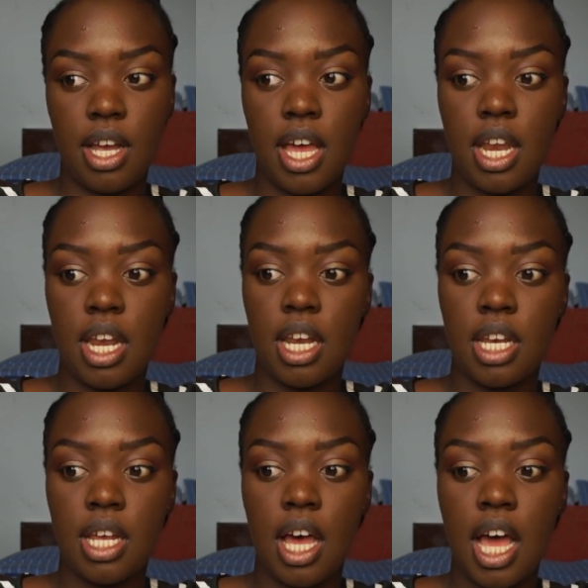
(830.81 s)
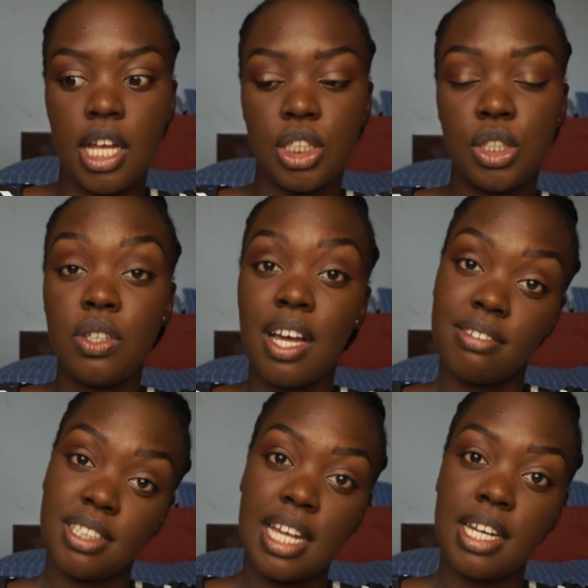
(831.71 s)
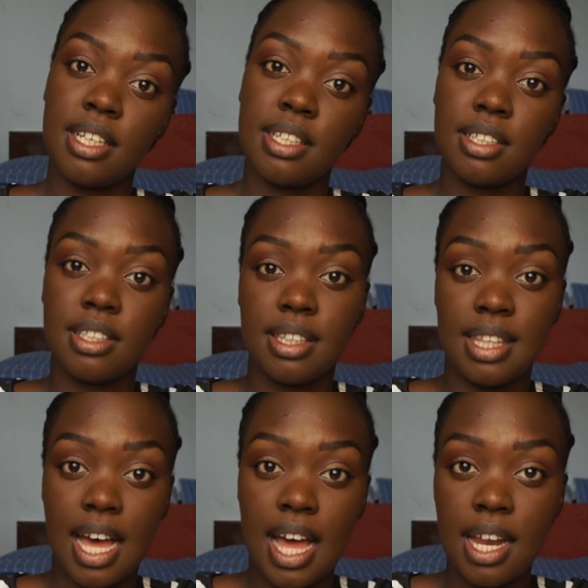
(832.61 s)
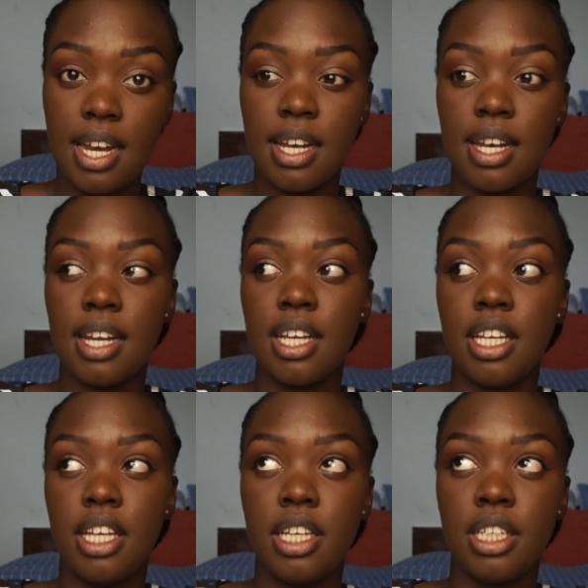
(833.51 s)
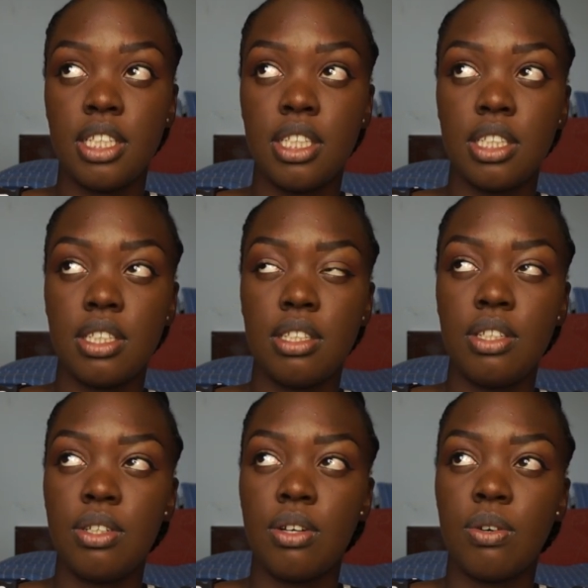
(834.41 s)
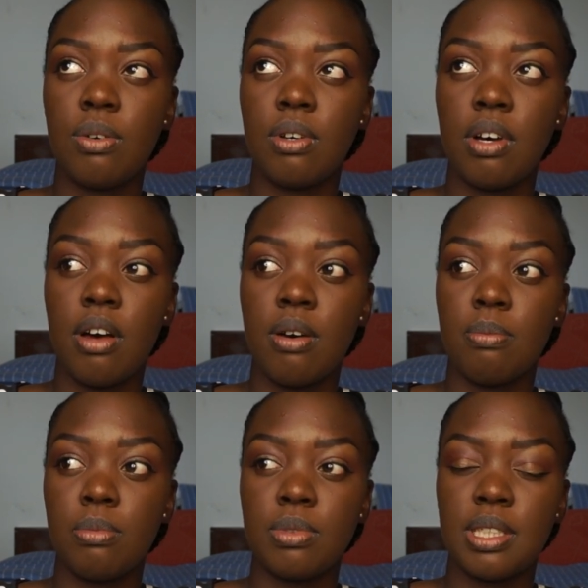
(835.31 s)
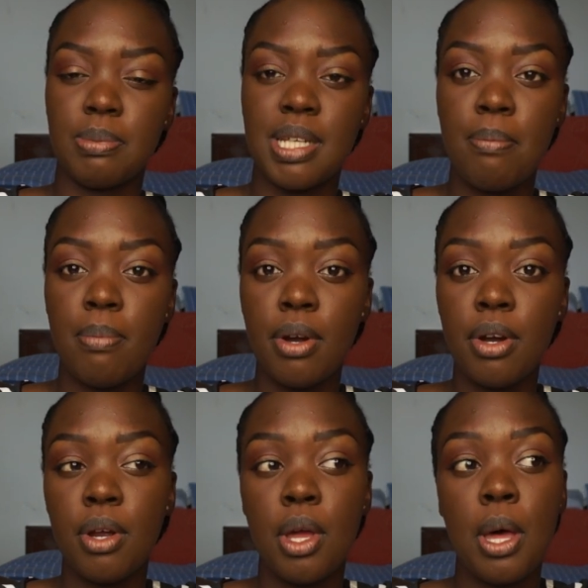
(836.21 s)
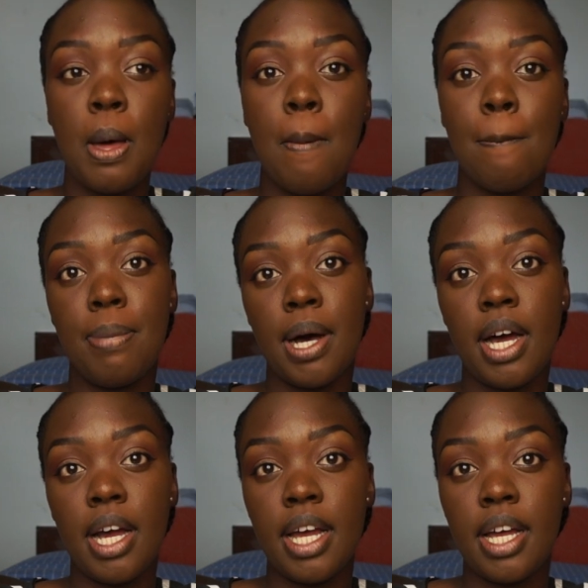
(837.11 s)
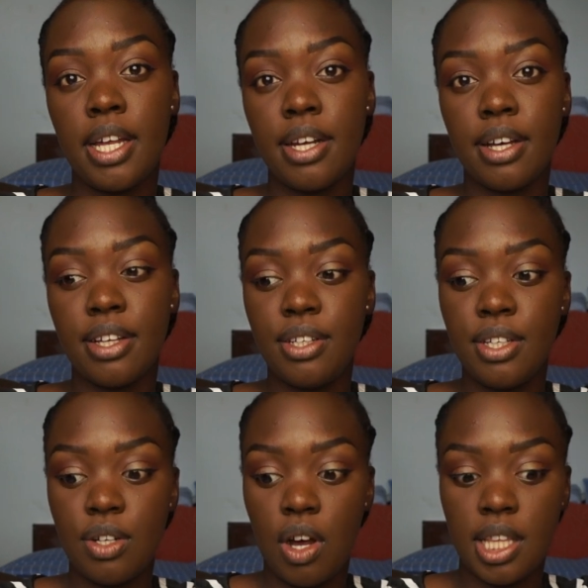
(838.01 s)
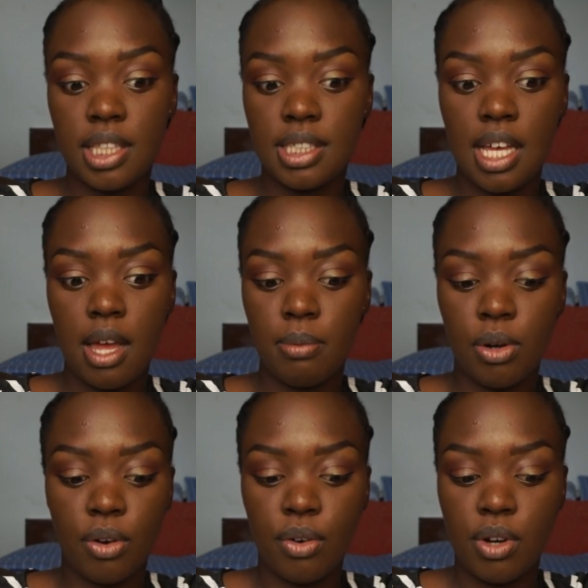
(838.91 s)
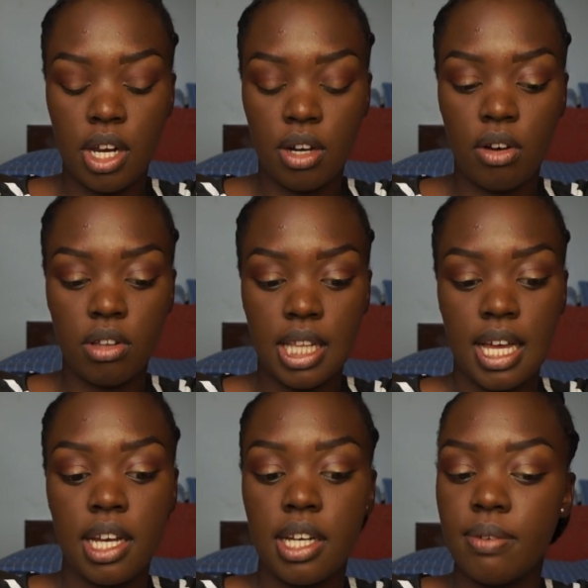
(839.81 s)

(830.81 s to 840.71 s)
And I should have started that in, you know, September, but you know, at the time, Corona and all that,